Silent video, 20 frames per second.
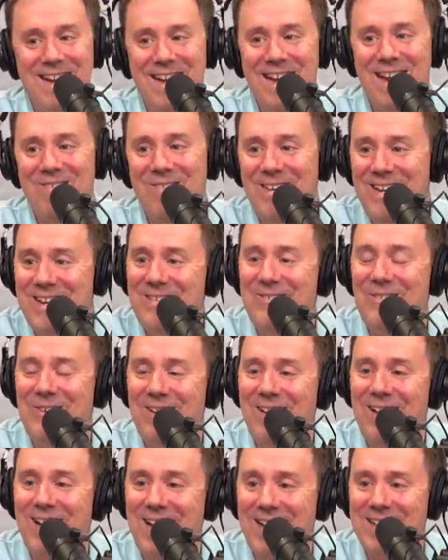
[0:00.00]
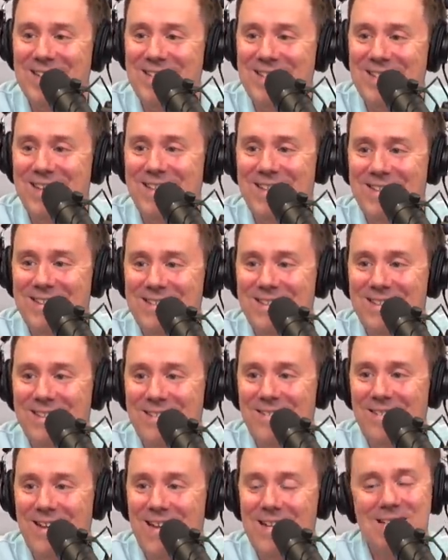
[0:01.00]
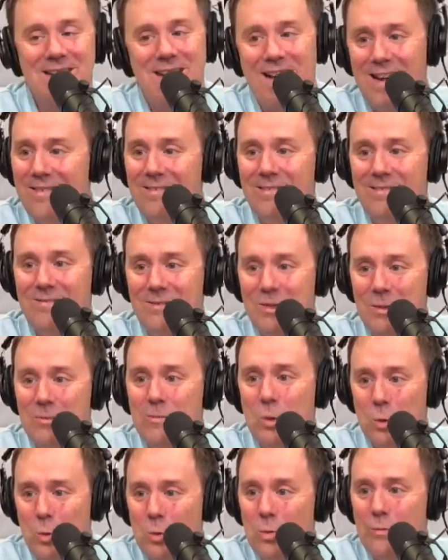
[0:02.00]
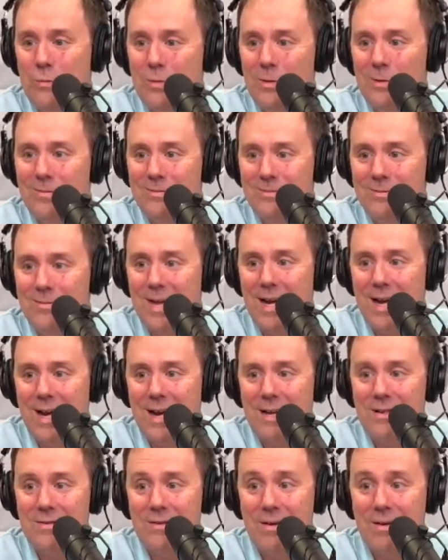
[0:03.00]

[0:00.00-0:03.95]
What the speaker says: And we didn't realize that. That's not cool for guys.